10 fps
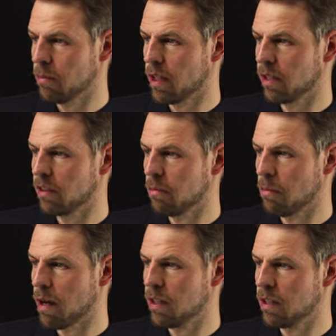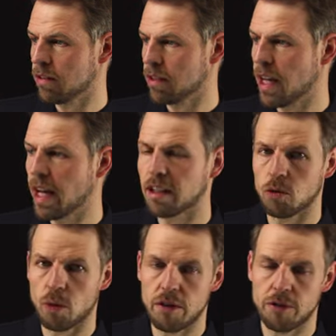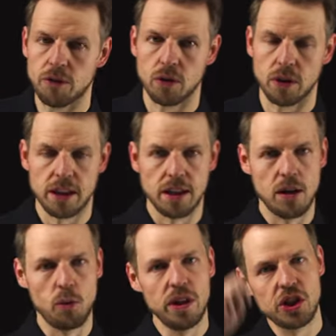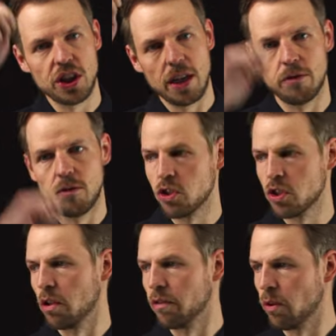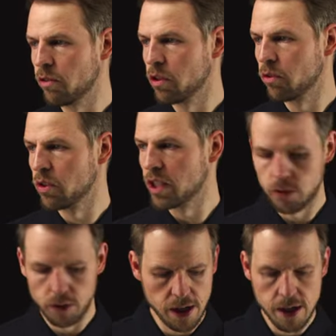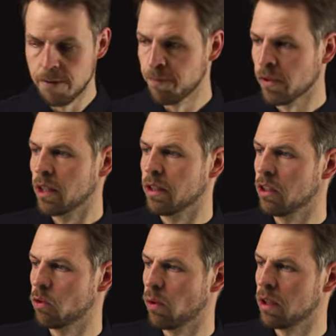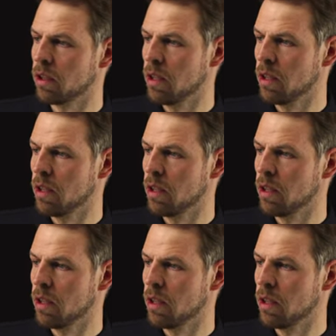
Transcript: and this minus x ref, so again a reshaped version of the reference trajectory, this one